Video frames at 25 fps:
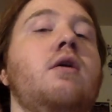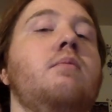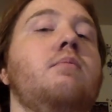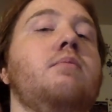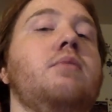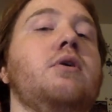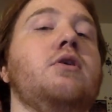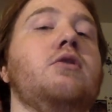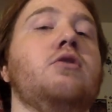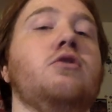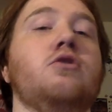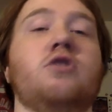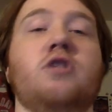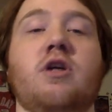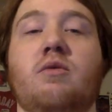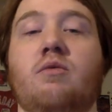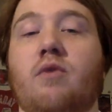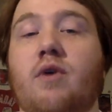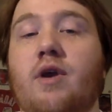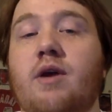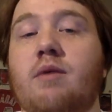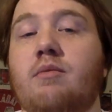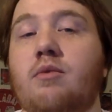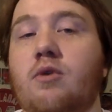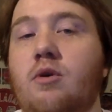because they were
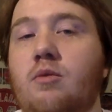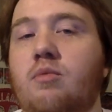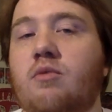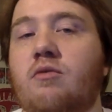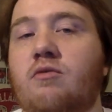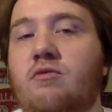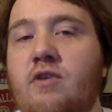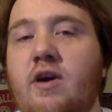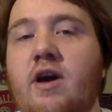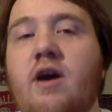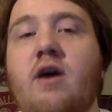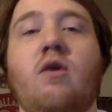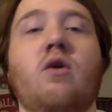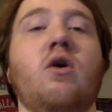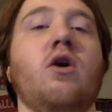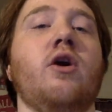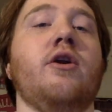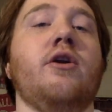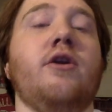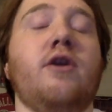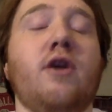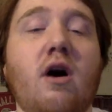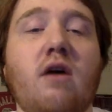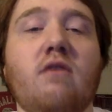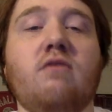able to prevail
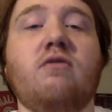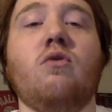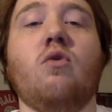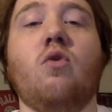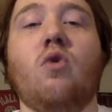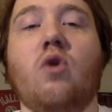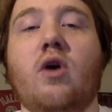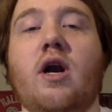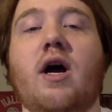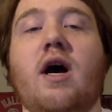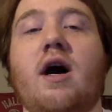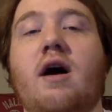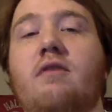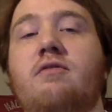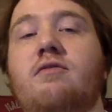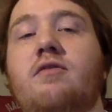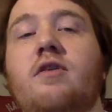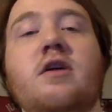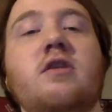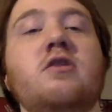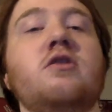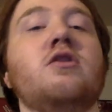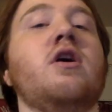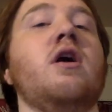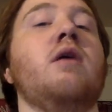enough on
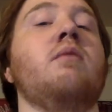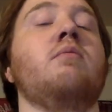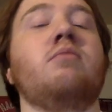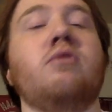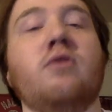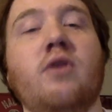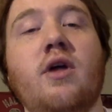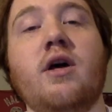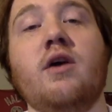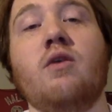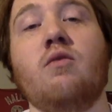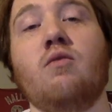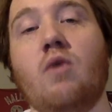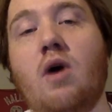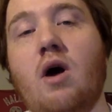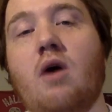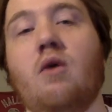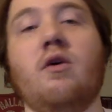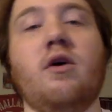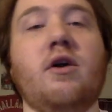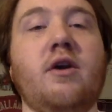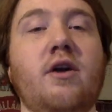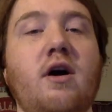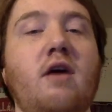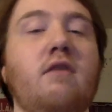offense and play well
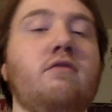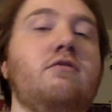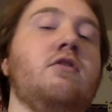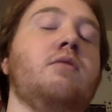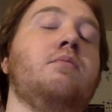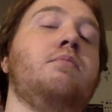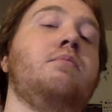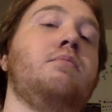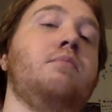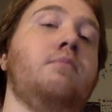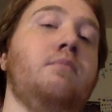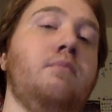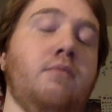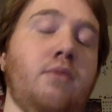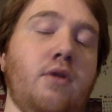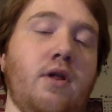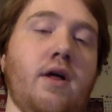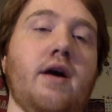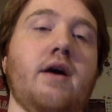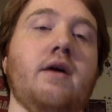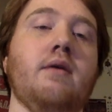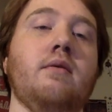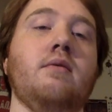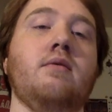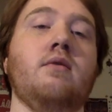enough to
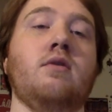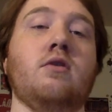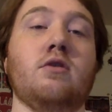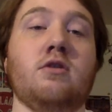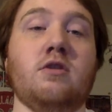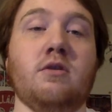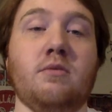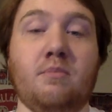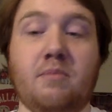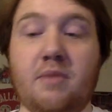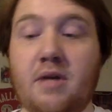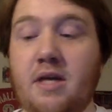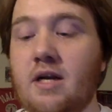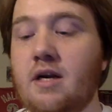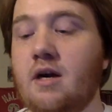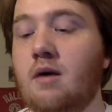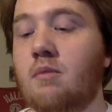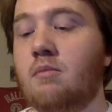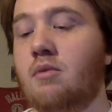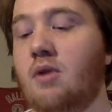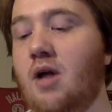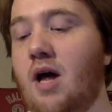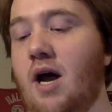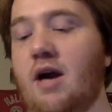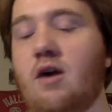play a, or to beat a
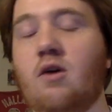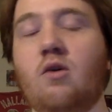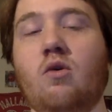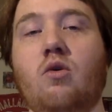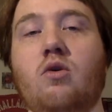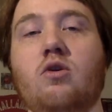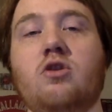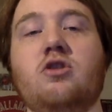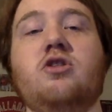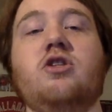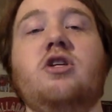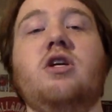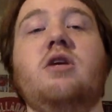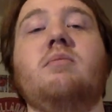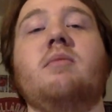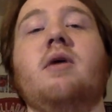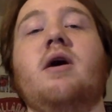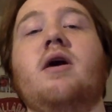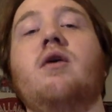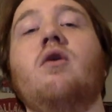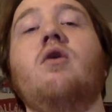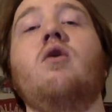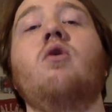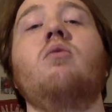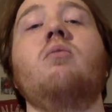Blackhawks team at
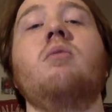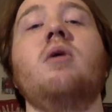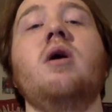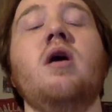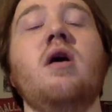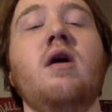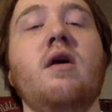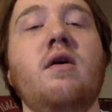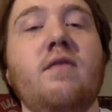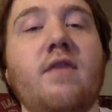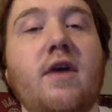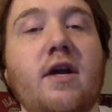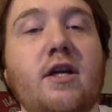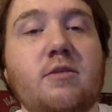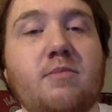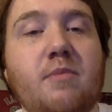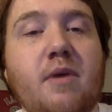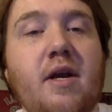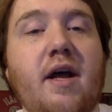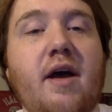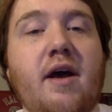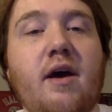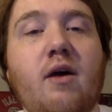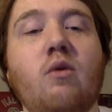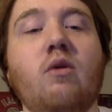home that has
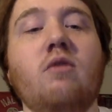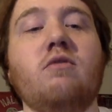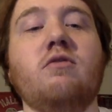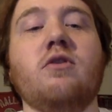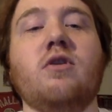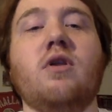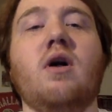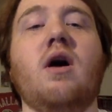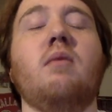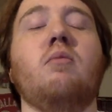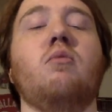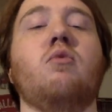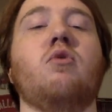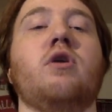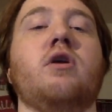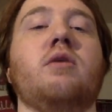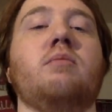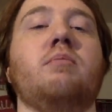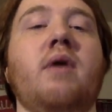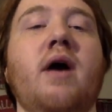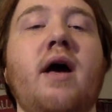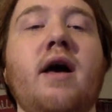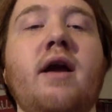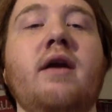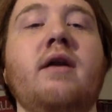been a hell of a lot more
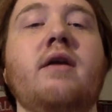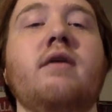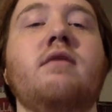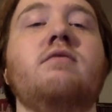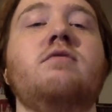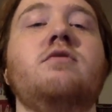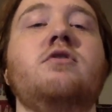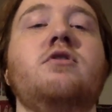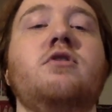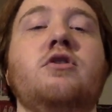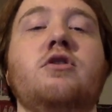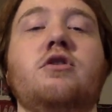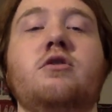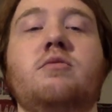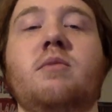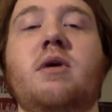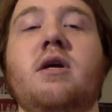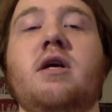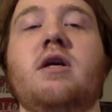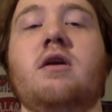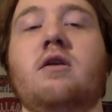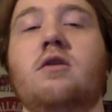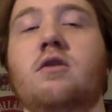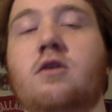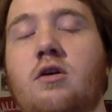competitive since
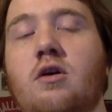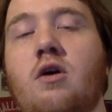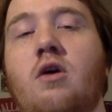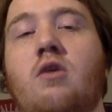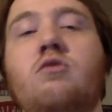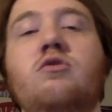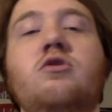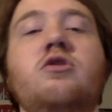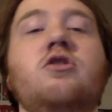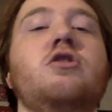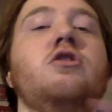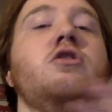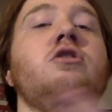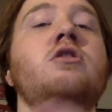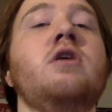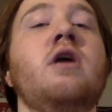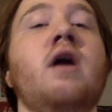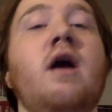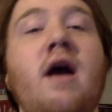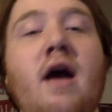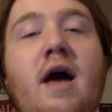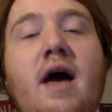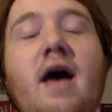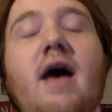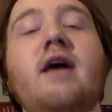making the coaching
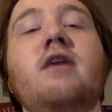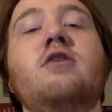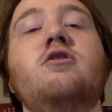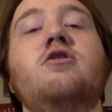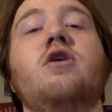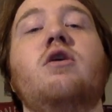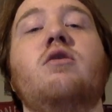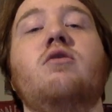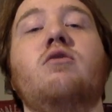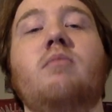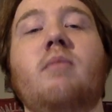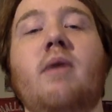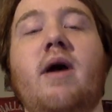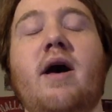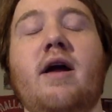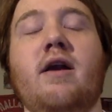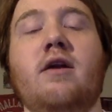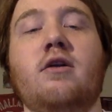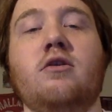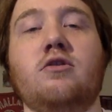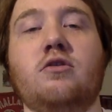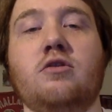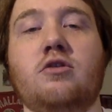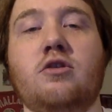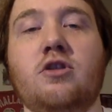and general
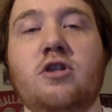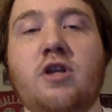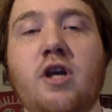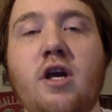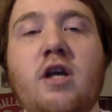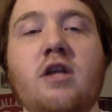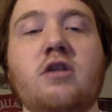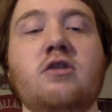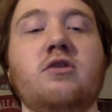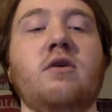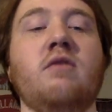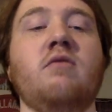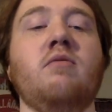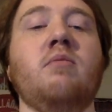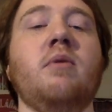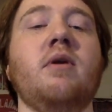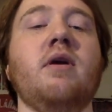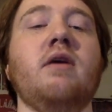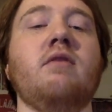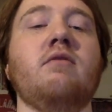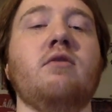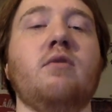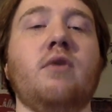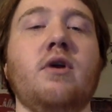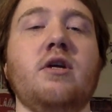manager change. So everybody
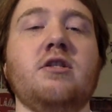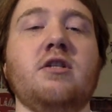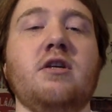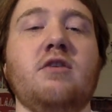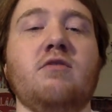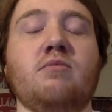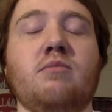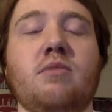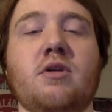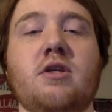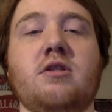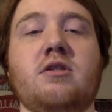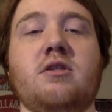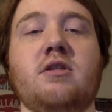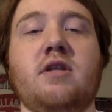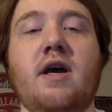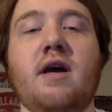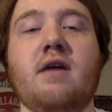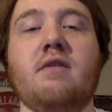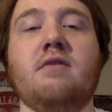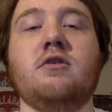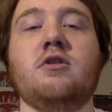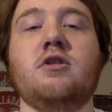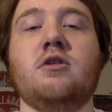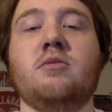have a great, safe, and pleasant day.
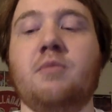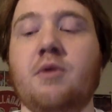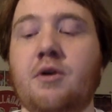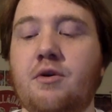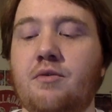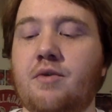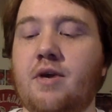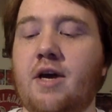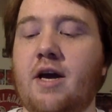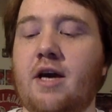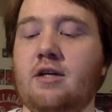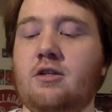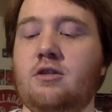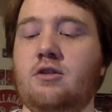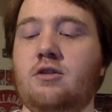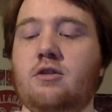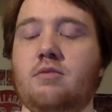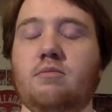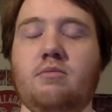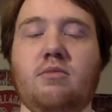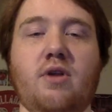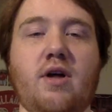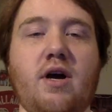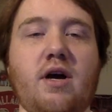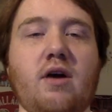This has been a reaction to
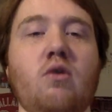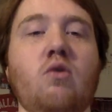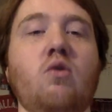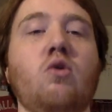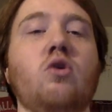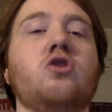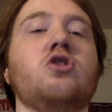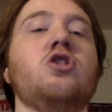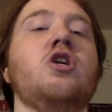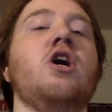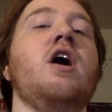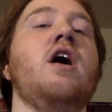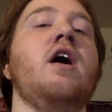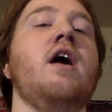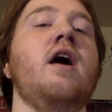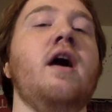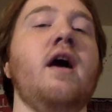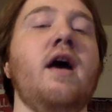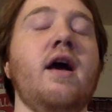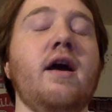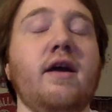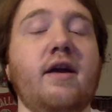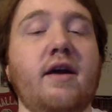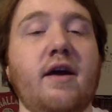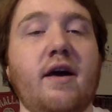the Blackhawks
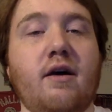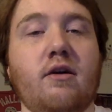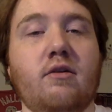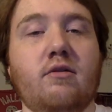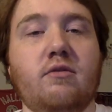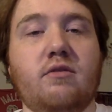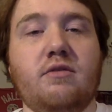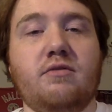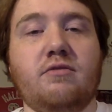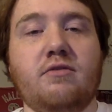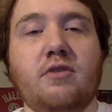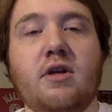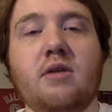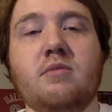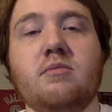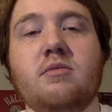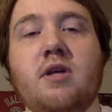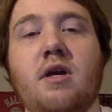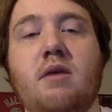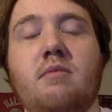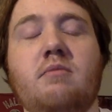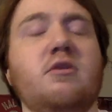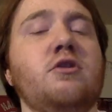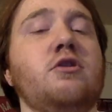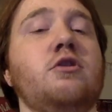and Calgary Flames
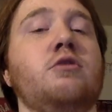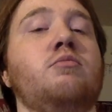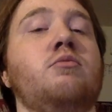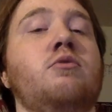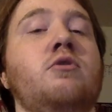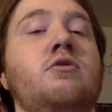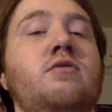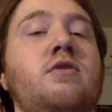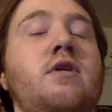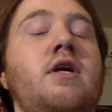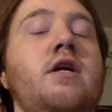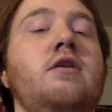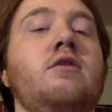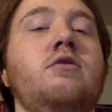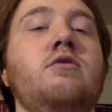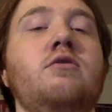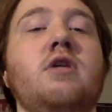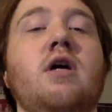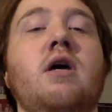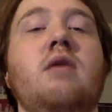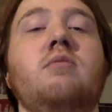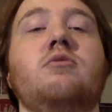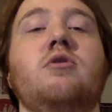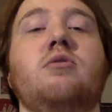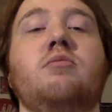game. This is Sportsnet News.
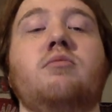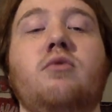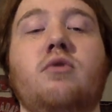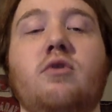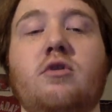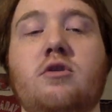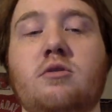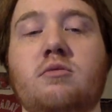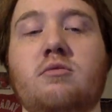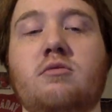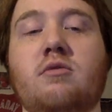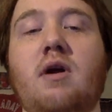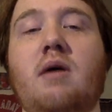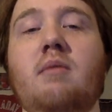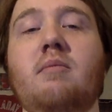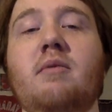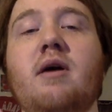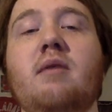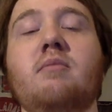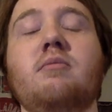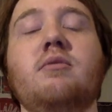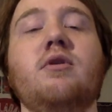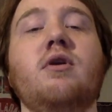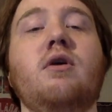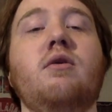I'm Jeff Borg. Subscribe
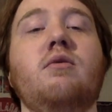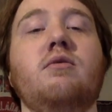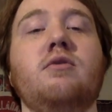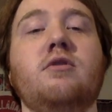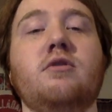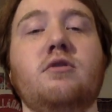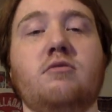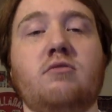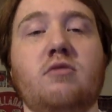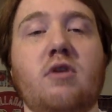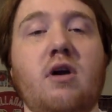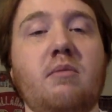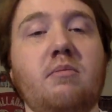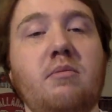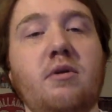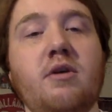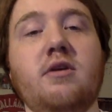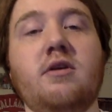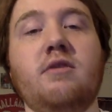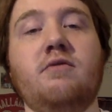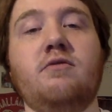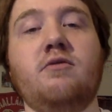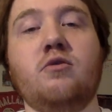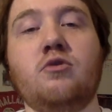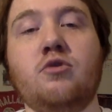down below on the subscribe button
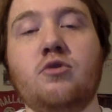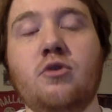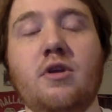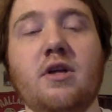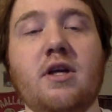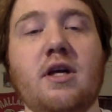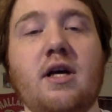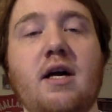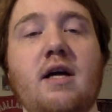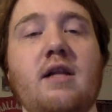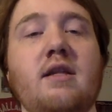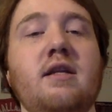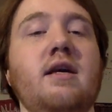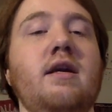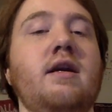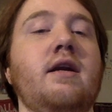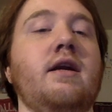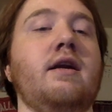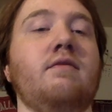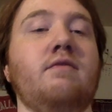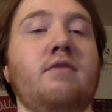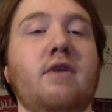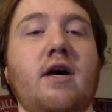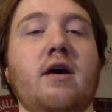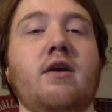if you enjoy the content and
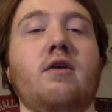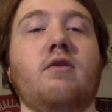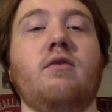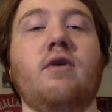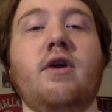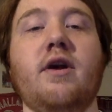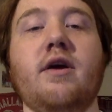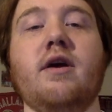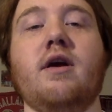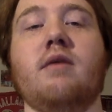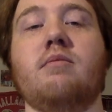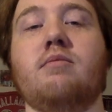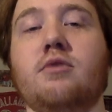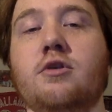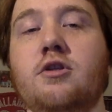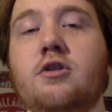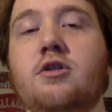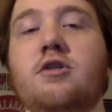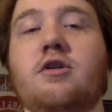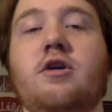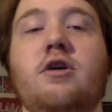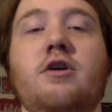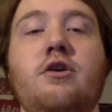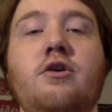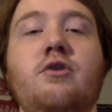if not already. I
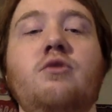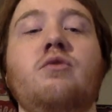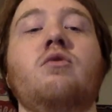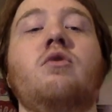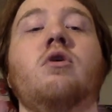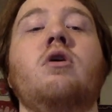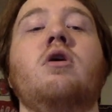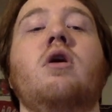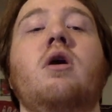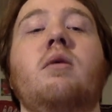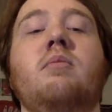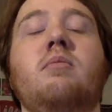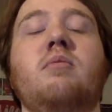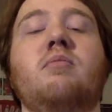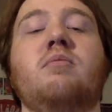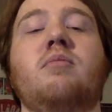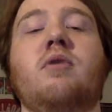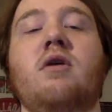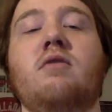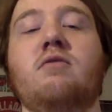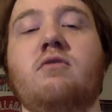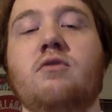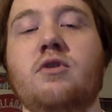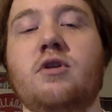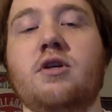appreciate you. Or up
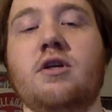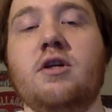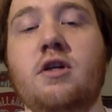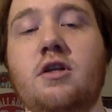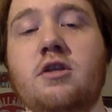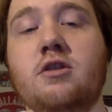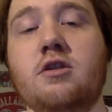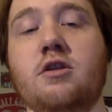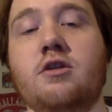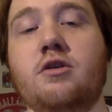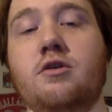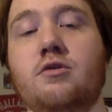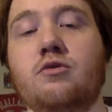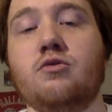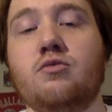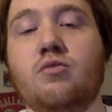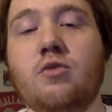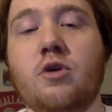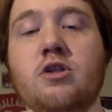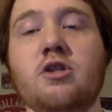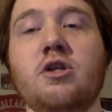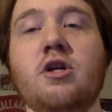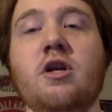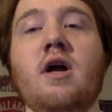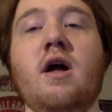above on the easy-to-use
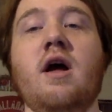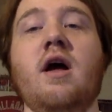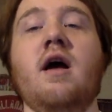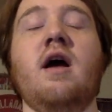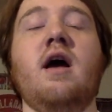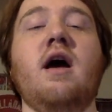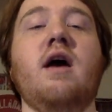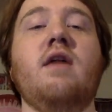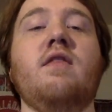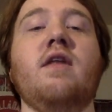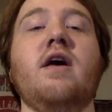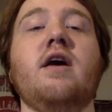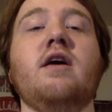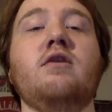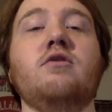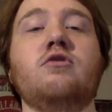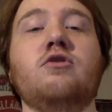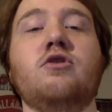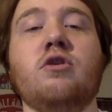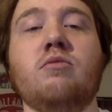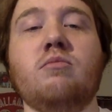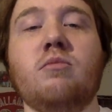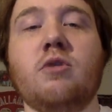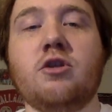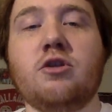widget. And thank you
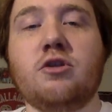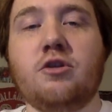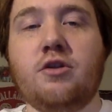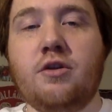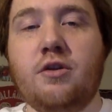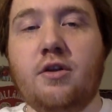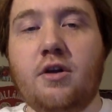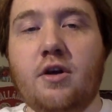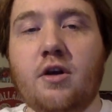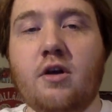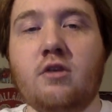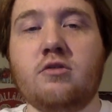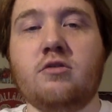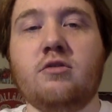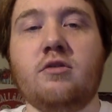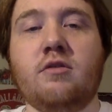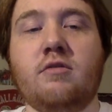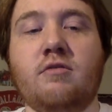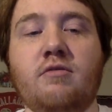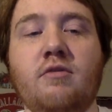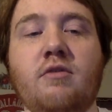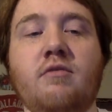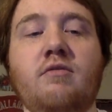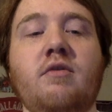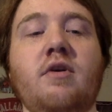so much to the
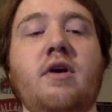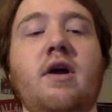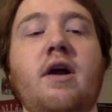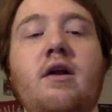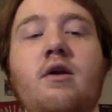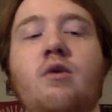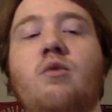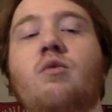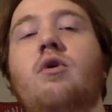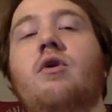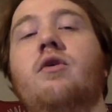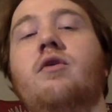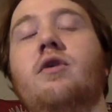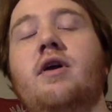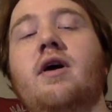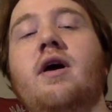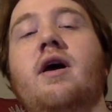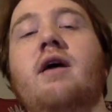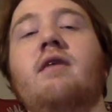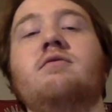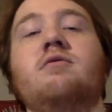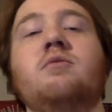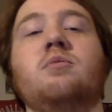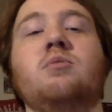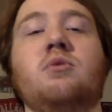158 who already
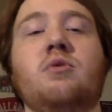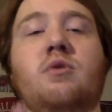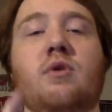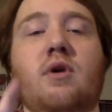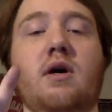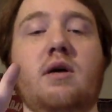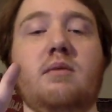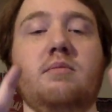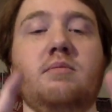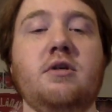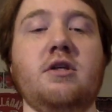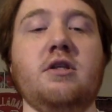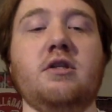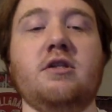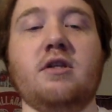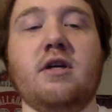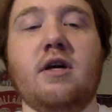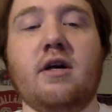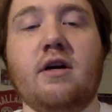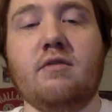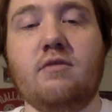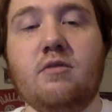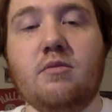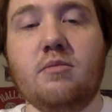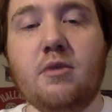have subscribed. Peace out,
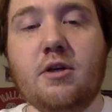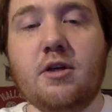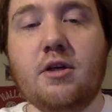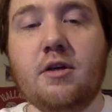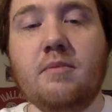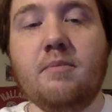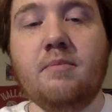everybody.